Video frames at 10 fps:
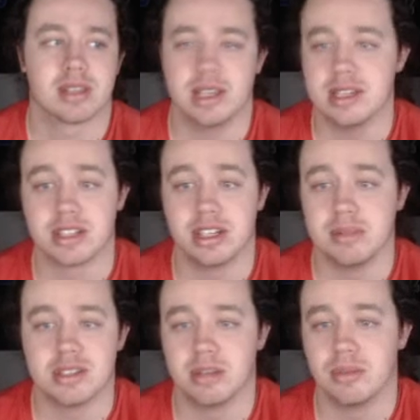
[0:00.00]
going to be
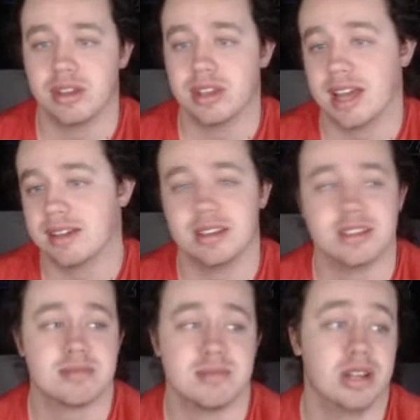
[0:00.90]
someone that is
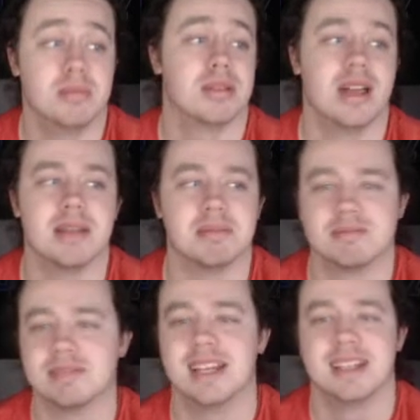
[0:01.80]
playing.
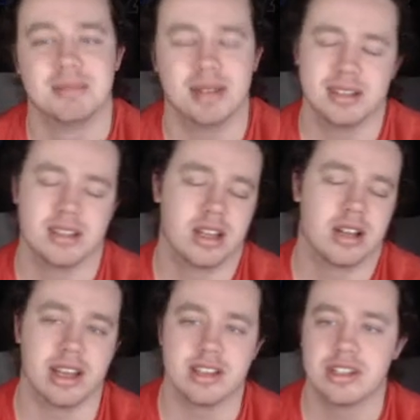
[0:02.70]
But okay,
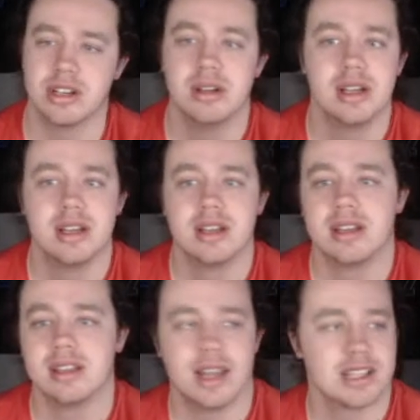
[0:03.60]
so
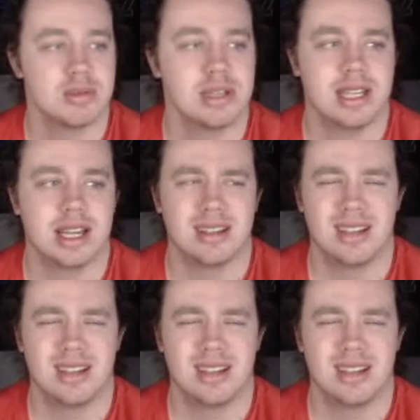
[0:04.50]
last week he had